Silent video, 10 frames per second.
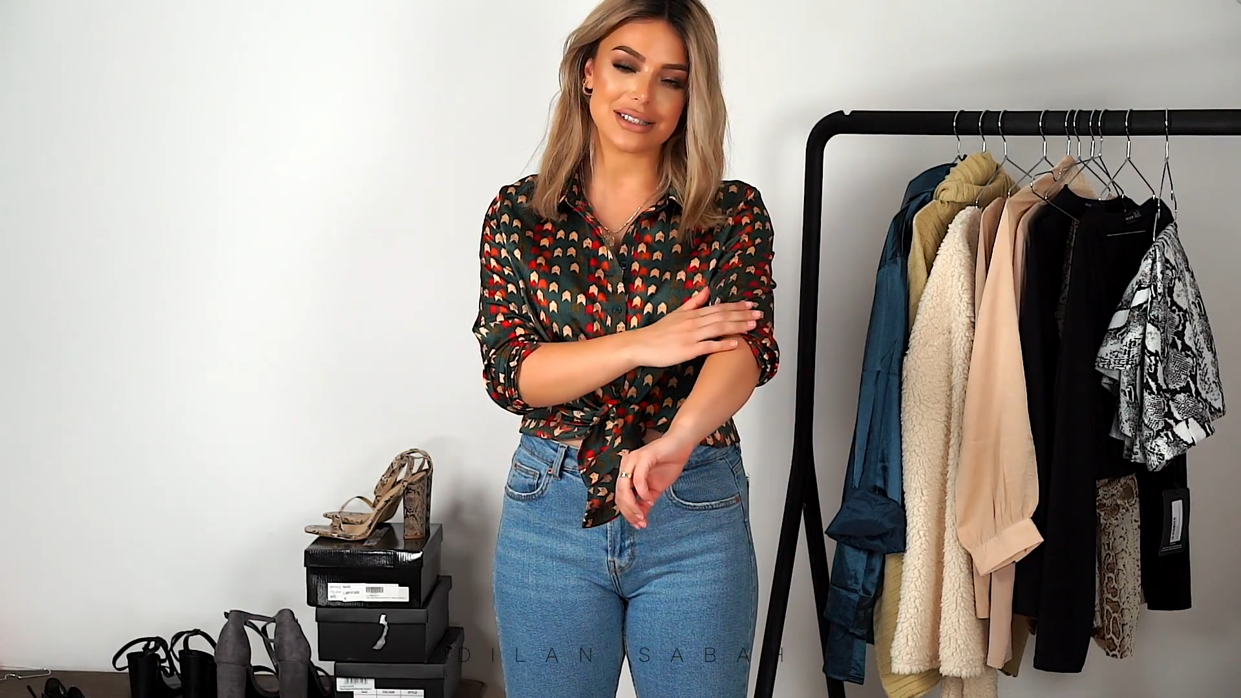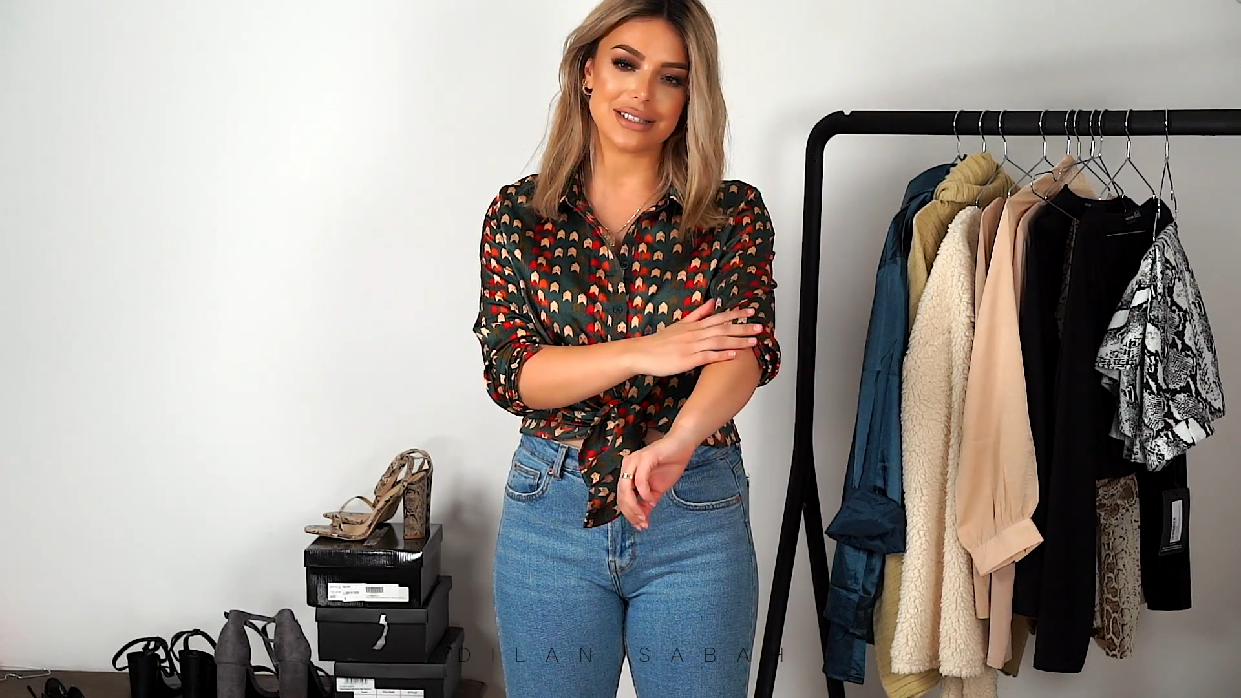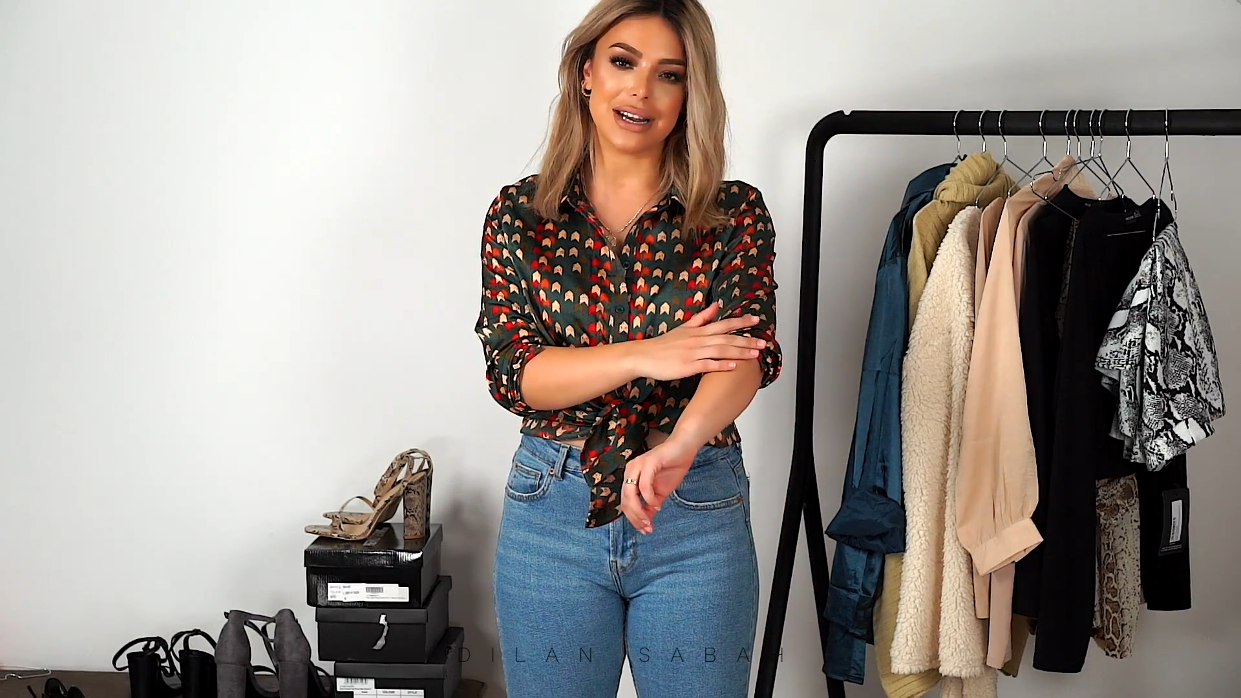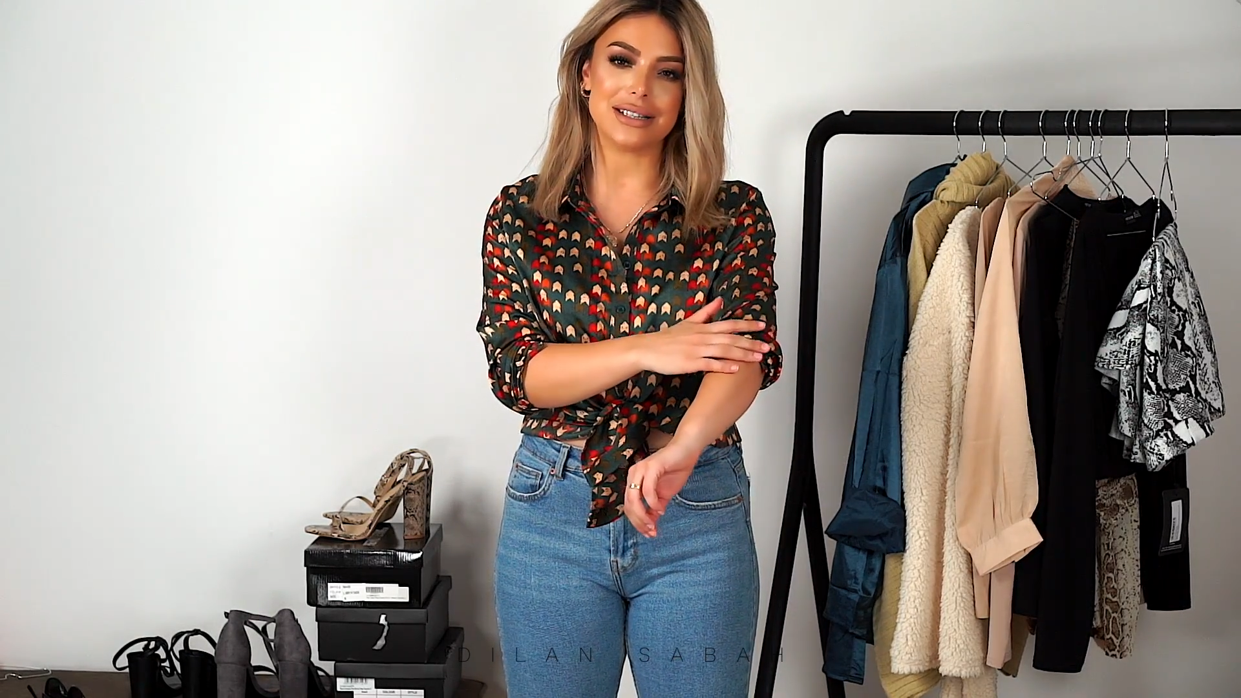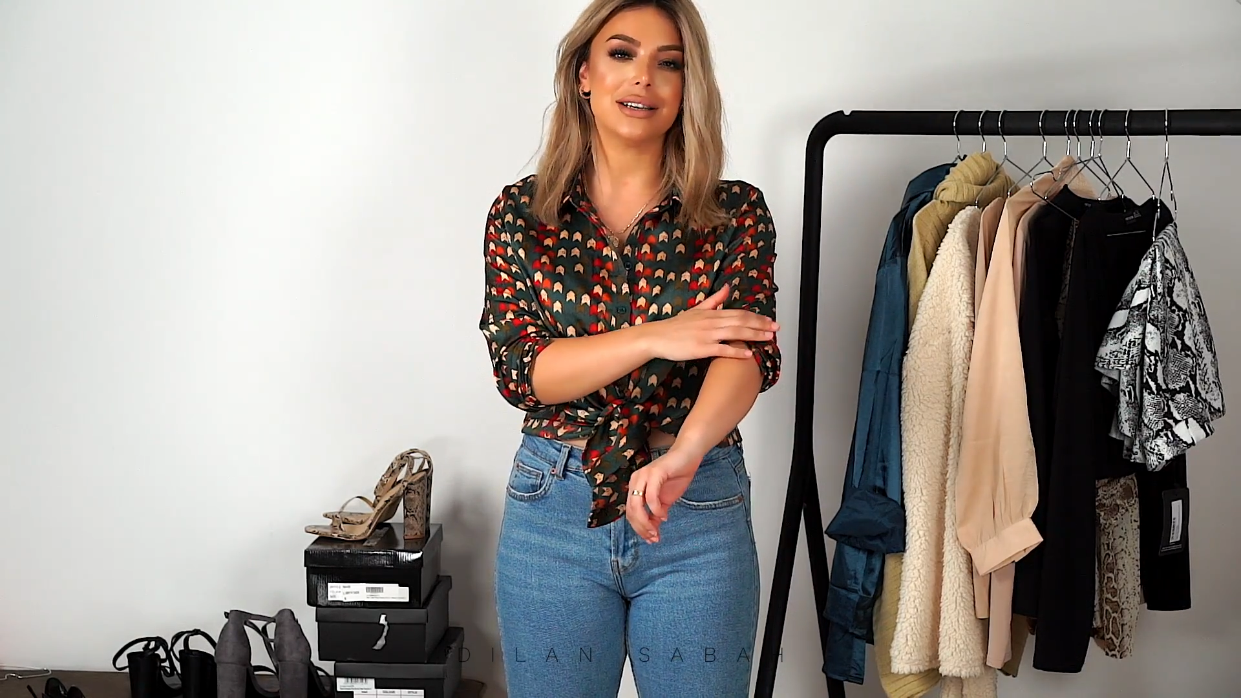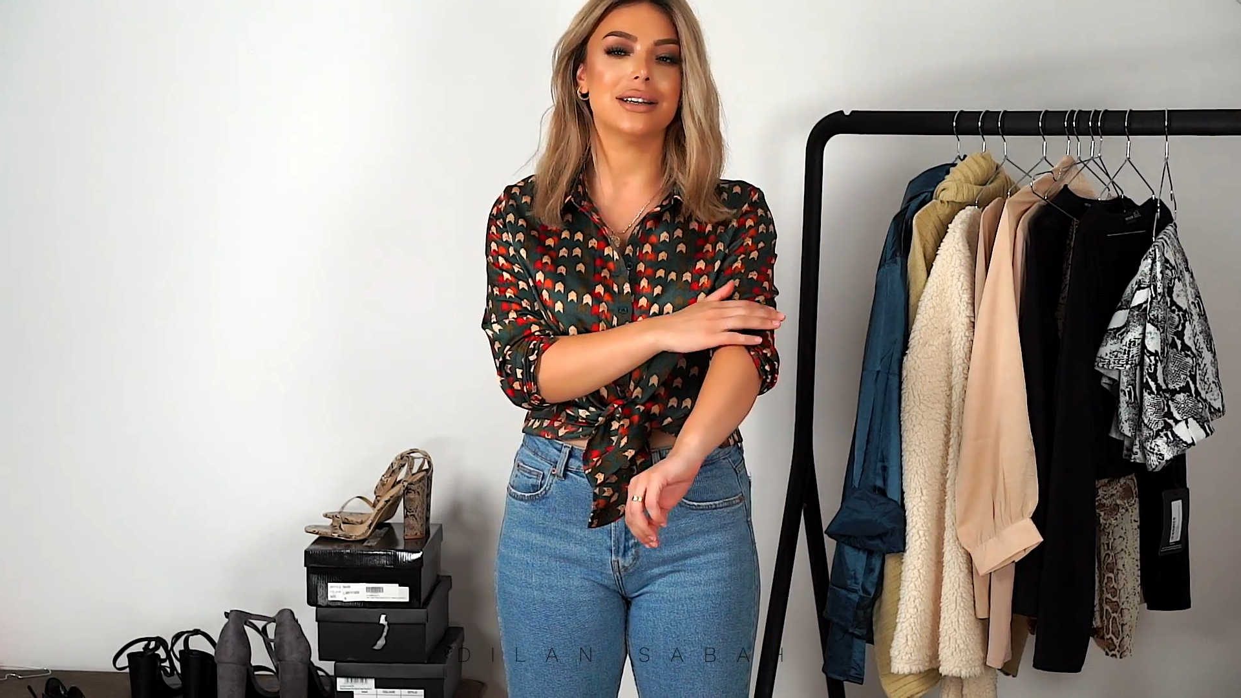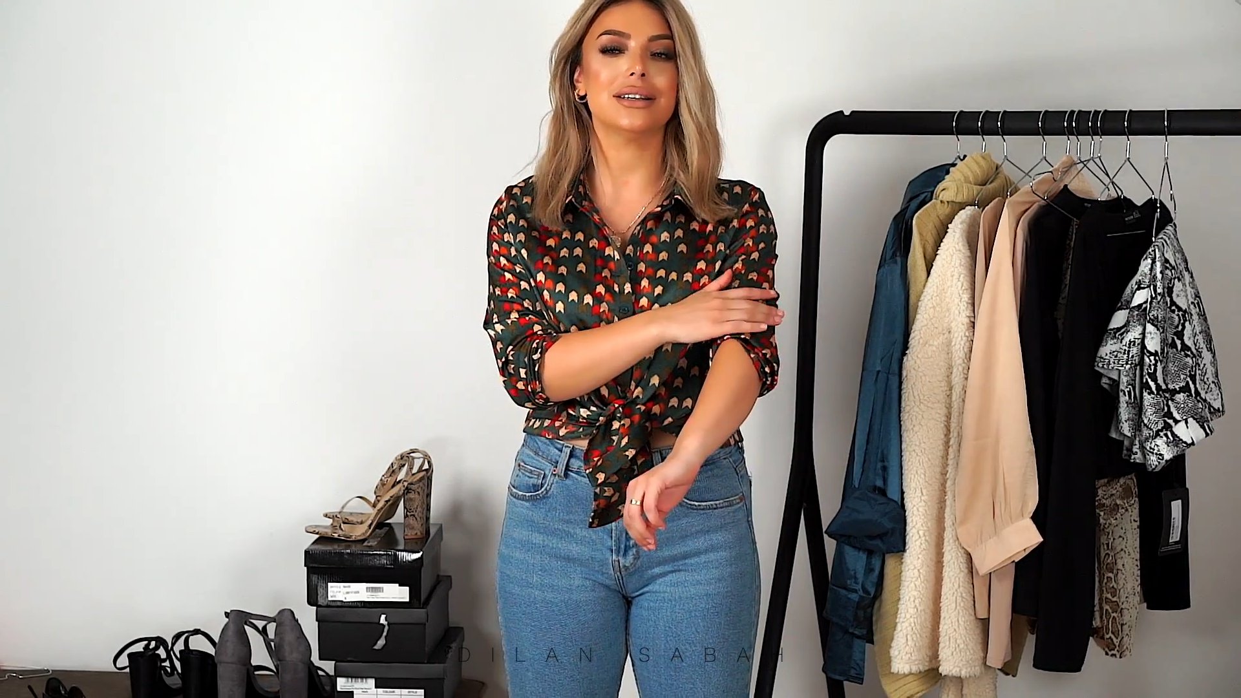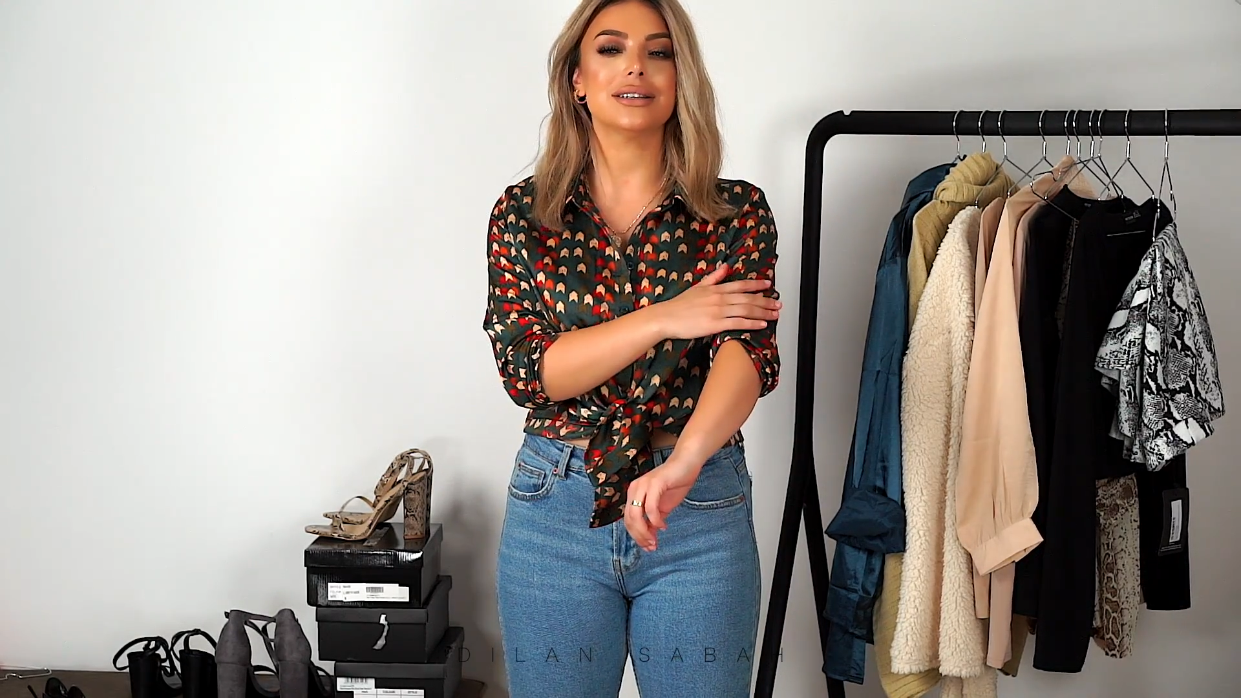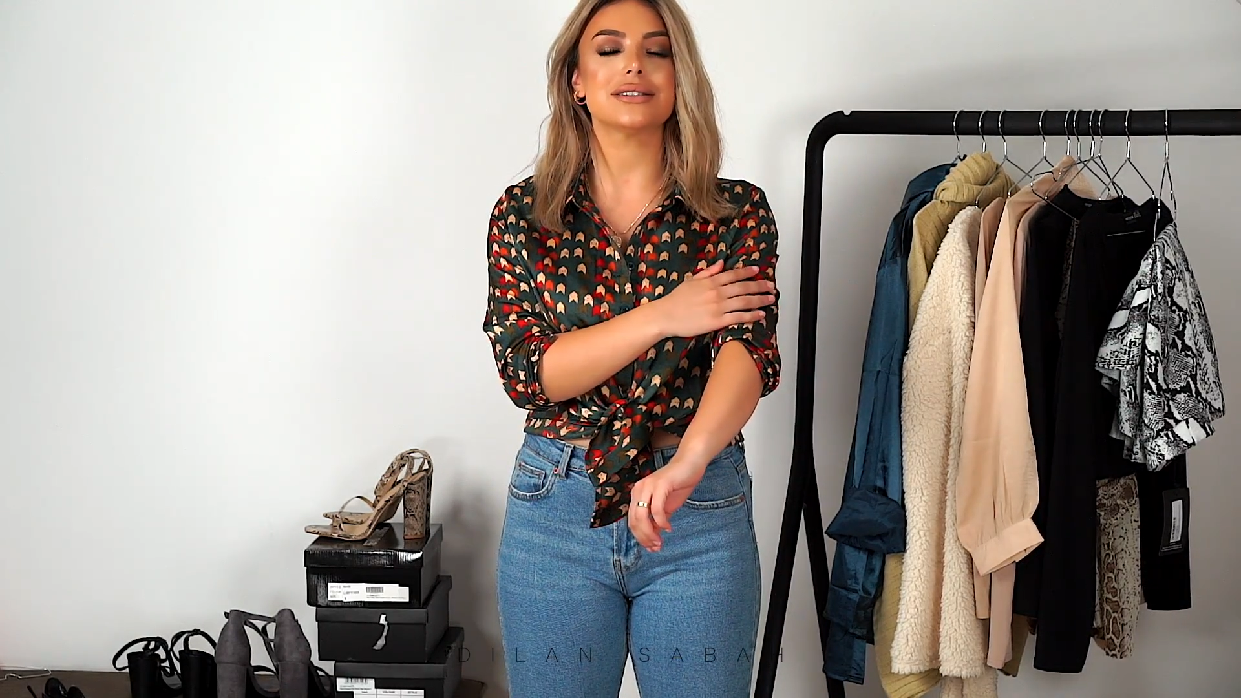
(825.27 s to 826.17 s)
satin